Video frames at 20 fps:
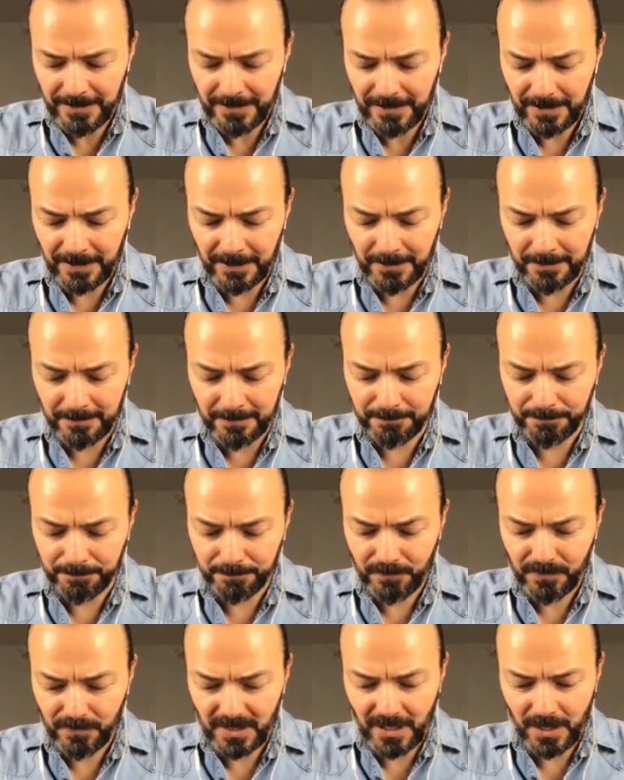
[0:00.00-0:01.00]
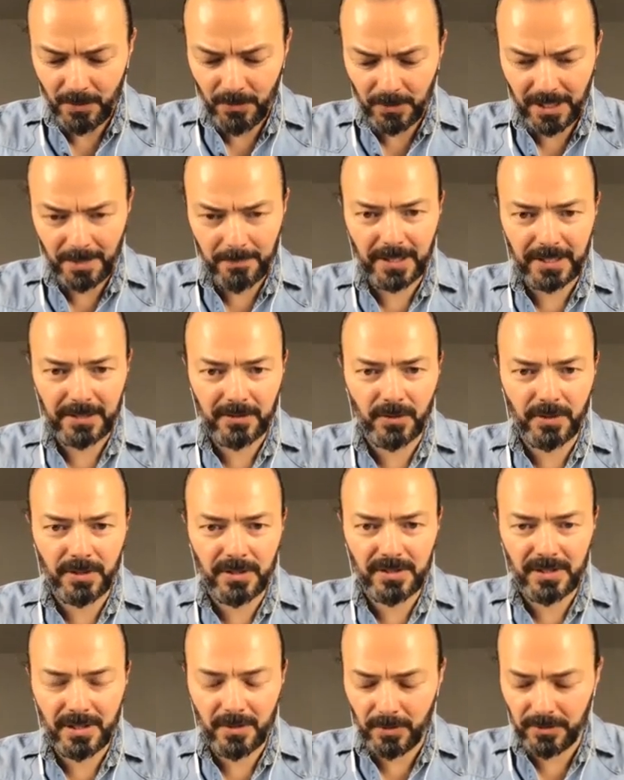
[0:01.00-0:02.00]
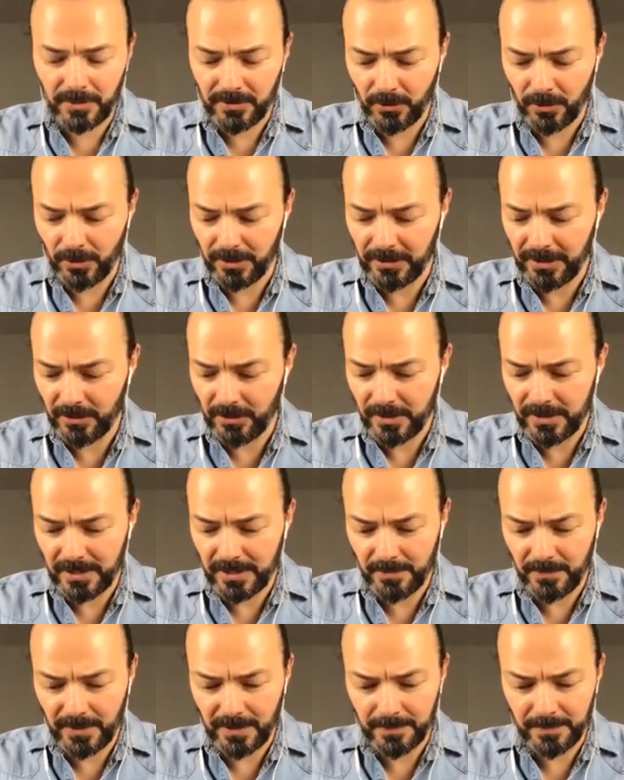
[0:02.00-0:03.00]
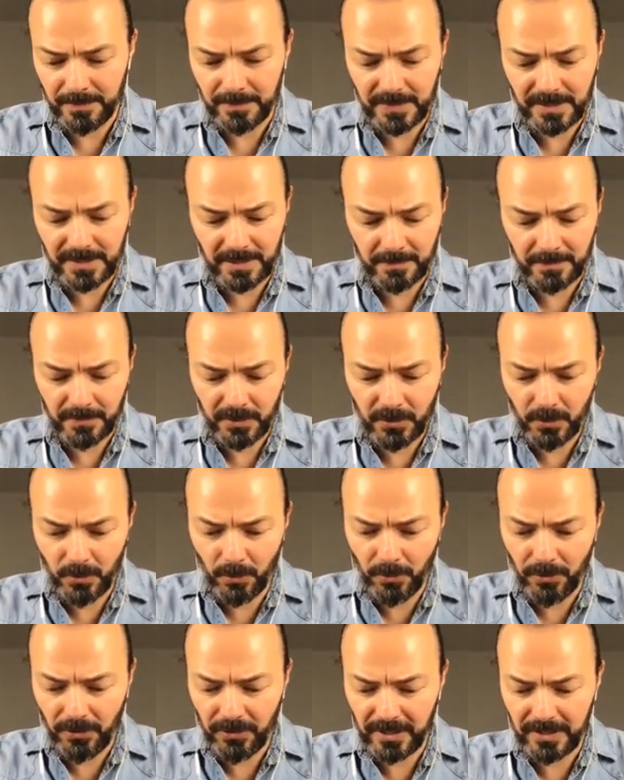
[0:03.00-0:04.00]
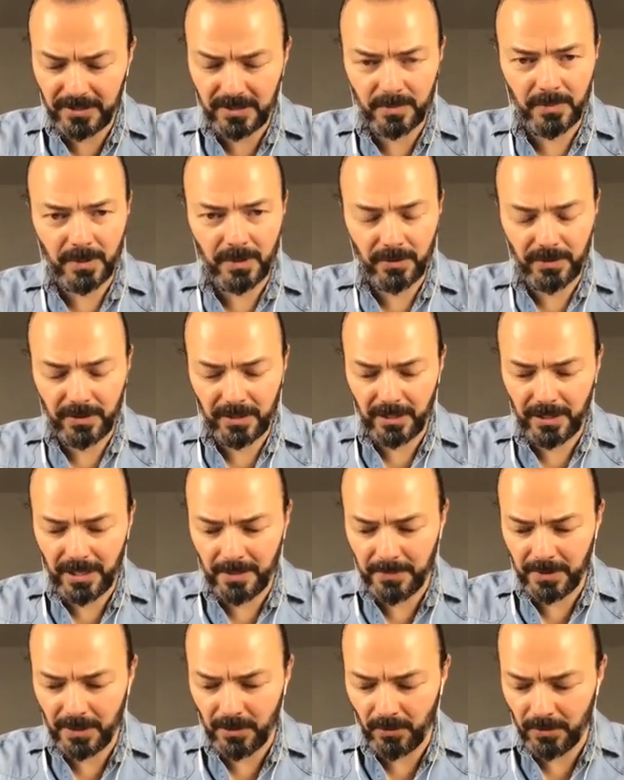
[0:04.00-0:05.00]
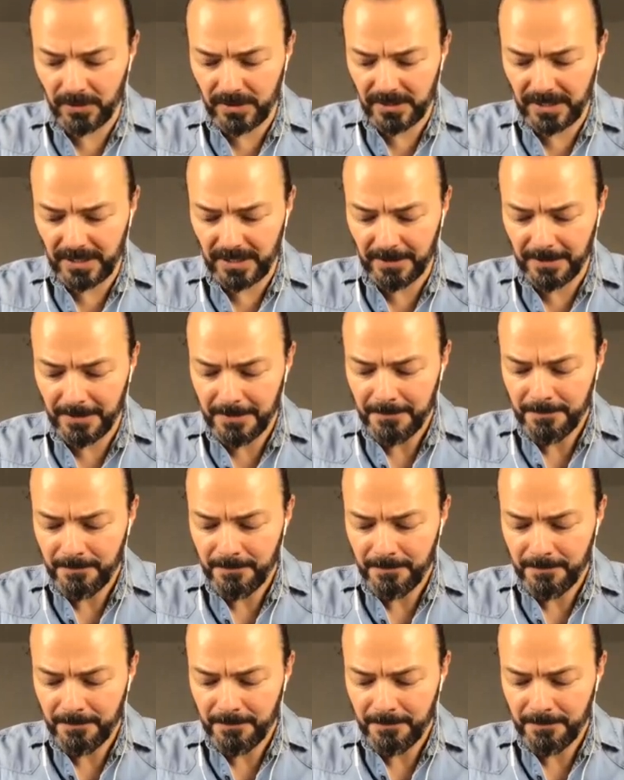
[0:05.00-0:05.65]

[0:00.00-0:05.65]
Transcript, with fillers: Um, I will come back to this. I will tell you some, some, some cool things about the Lamy AL-star.